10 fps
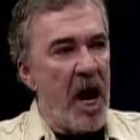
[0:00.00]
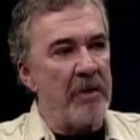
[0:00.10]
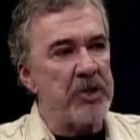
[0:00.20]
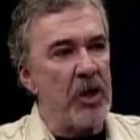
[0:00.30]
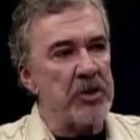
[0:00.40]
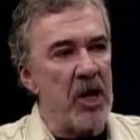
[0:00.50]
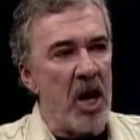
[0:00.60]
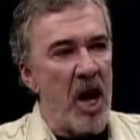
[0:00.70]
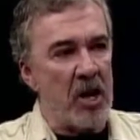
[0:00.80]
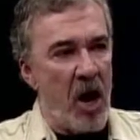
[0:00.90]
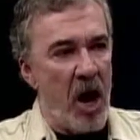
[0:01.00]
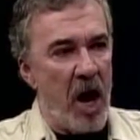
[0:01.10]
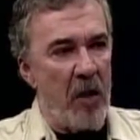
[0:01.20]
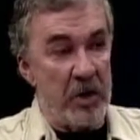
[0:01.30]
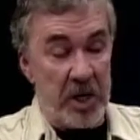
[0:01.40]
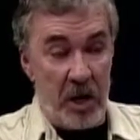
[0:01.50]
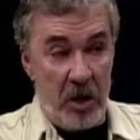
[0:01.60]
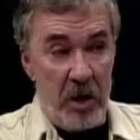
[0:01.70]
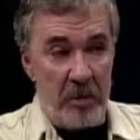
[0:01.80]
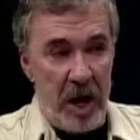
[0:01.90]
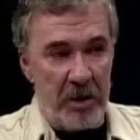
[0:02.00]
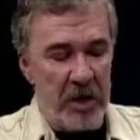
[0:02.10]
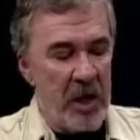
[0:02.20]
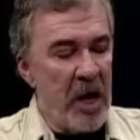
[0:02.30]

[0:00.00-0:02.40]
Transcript: I've chosen Loch Awe, which I'd heard about,